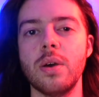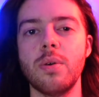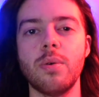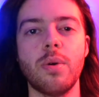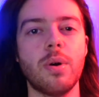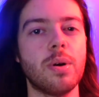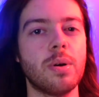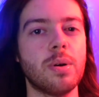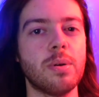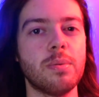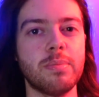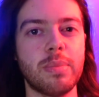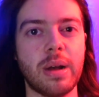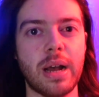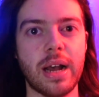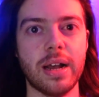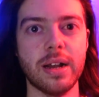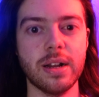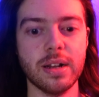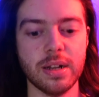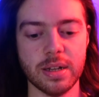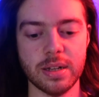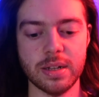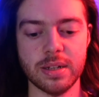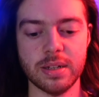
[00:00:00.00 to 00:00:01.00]
welcome
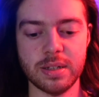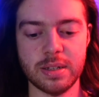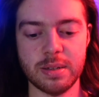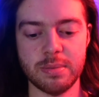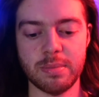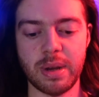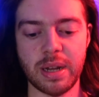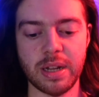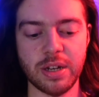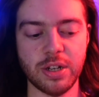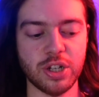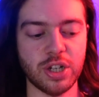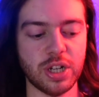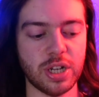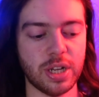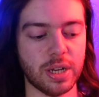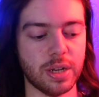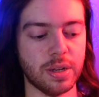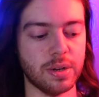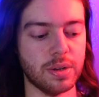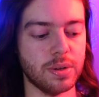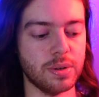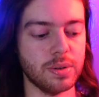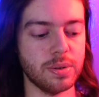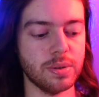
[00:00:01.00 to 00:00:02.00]
back to my
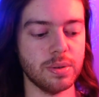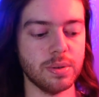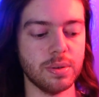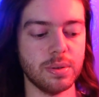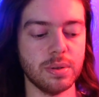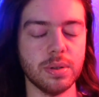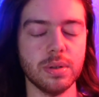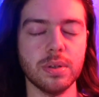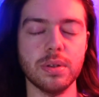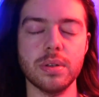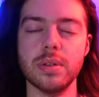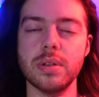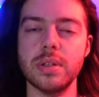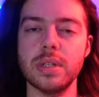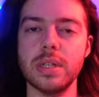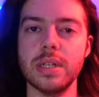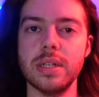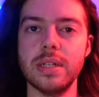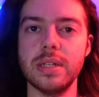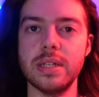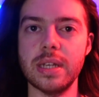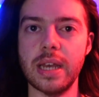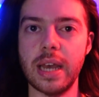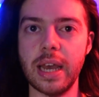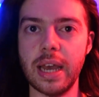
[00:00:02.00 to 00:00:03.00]
channel.
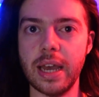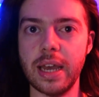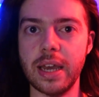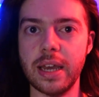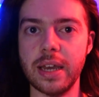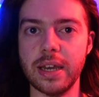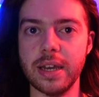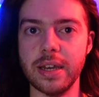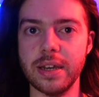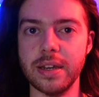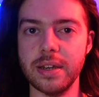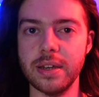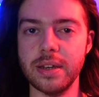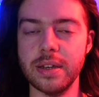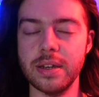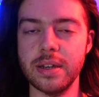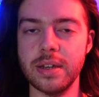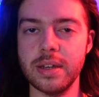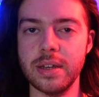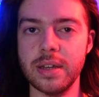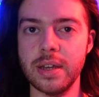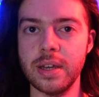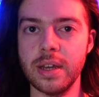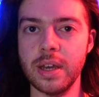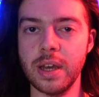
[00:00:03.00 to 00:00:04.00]
Today
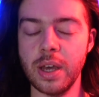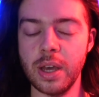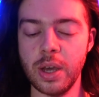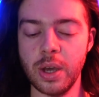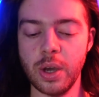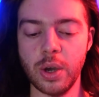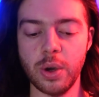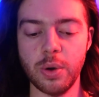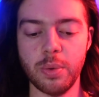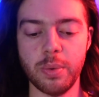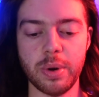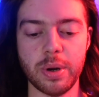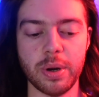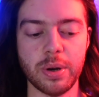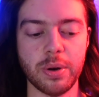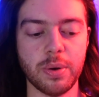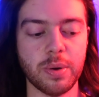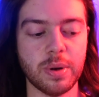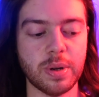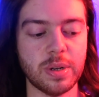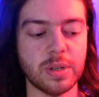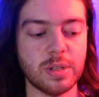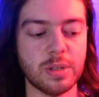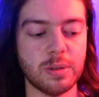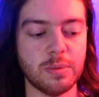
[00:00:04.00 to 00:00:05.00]
we're
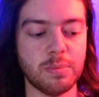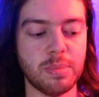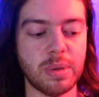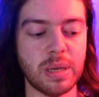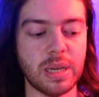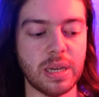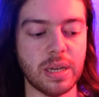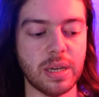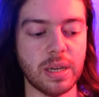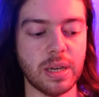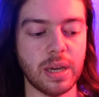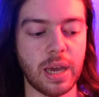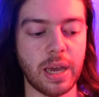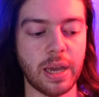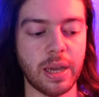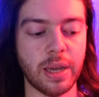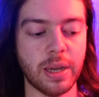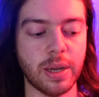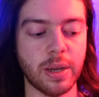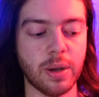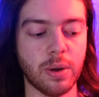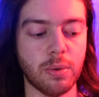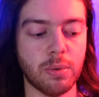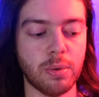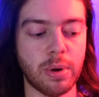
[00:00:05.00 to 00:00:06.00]
going to be
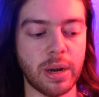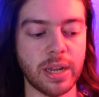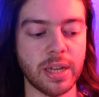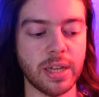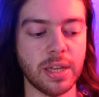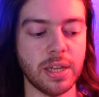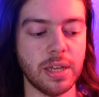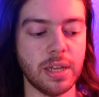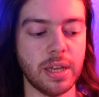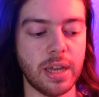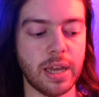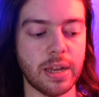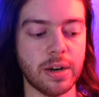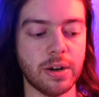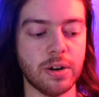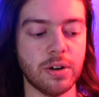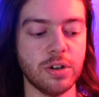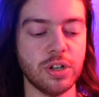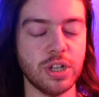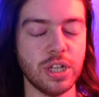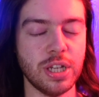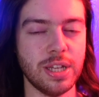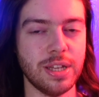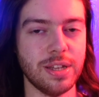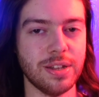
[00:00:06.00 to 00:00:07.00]
a Reiki
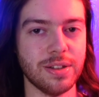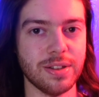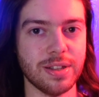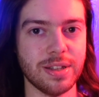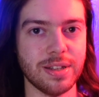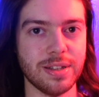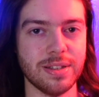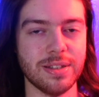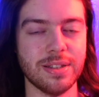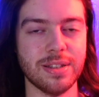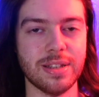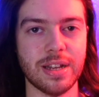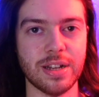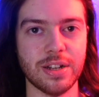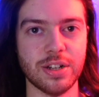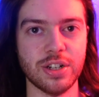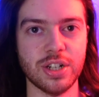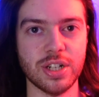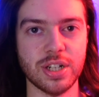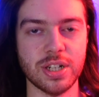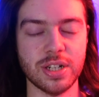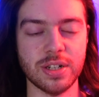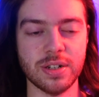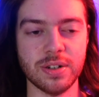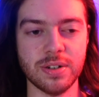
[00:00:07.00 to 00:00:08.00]
energy healing
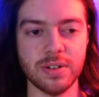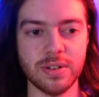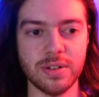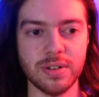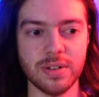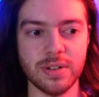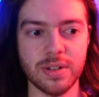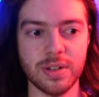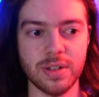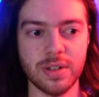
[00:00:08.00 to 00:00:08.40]
session